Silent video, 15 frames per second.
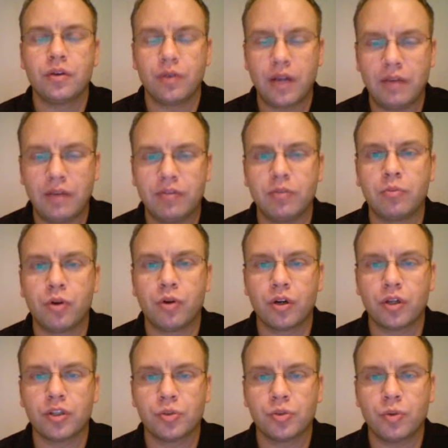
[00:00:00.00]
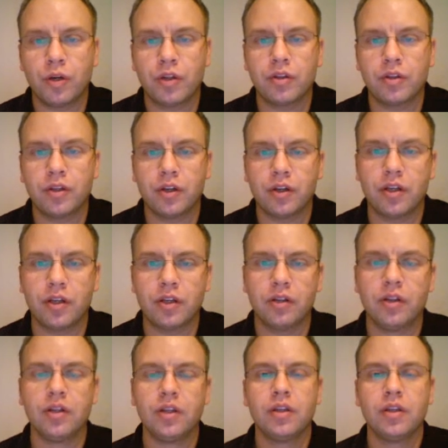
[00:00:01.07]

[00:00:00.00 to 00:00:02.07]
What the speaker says: have the mortgage with, and they're going to